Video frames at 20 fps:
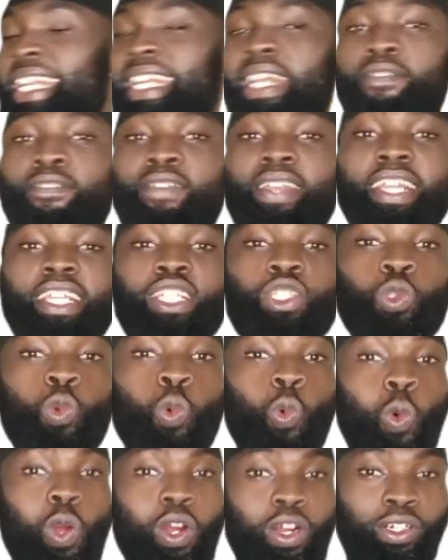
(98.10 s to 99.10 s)
indefinite
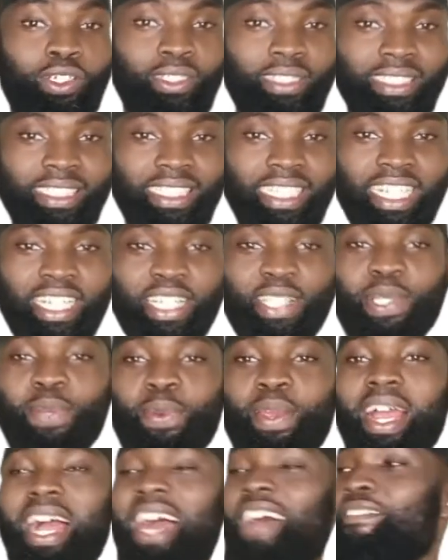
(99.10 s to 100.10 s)
word.
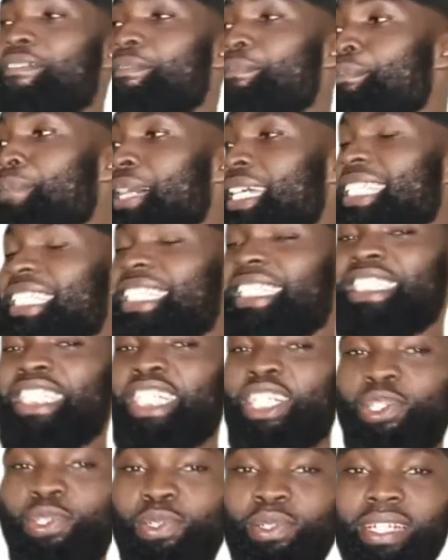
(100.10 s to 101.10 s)
So we have
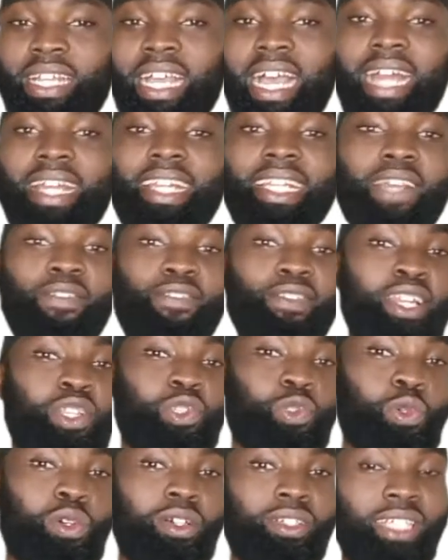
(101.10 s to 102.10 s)
masjidun. An
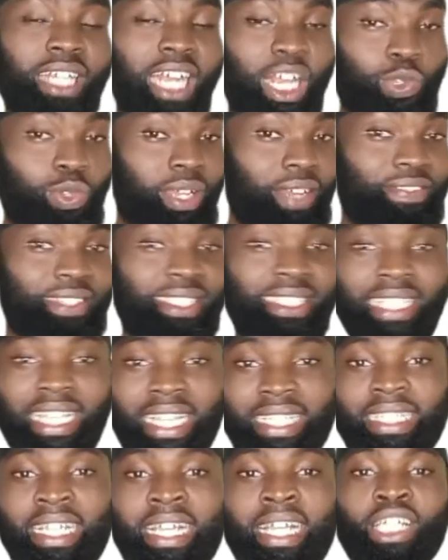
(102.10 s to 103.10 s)
indefinite word, as we have
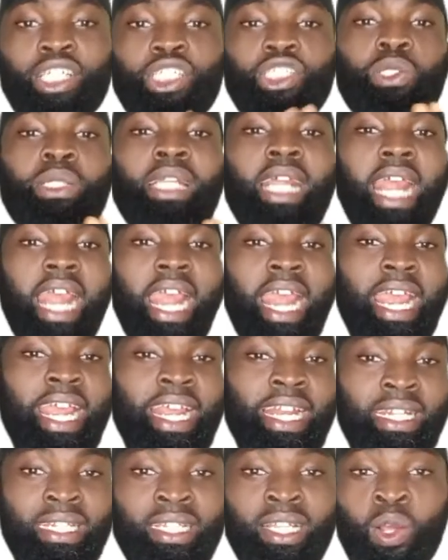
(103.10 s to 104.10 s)
said, should
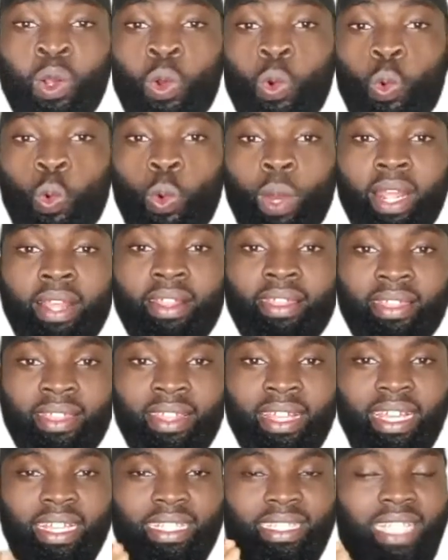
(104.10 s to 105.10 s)
end
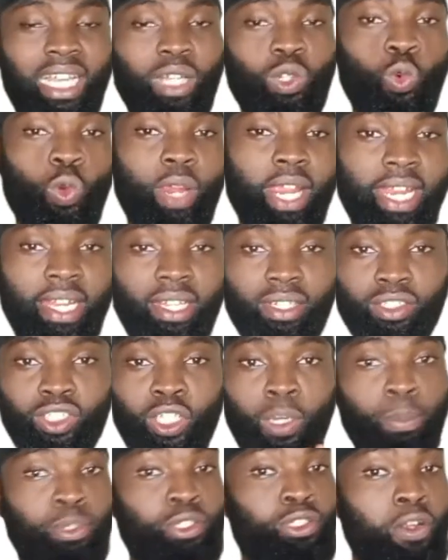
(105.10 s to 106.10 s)
with tanween,
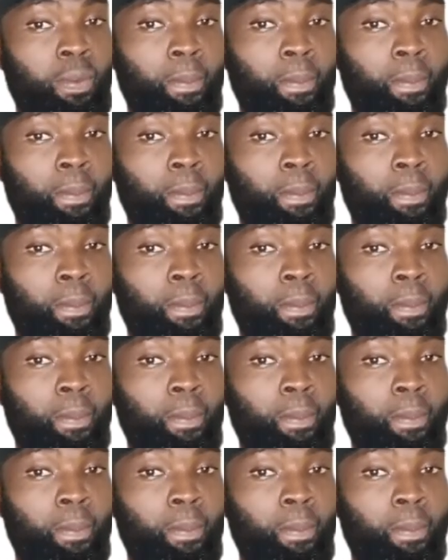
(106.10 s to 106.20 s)
double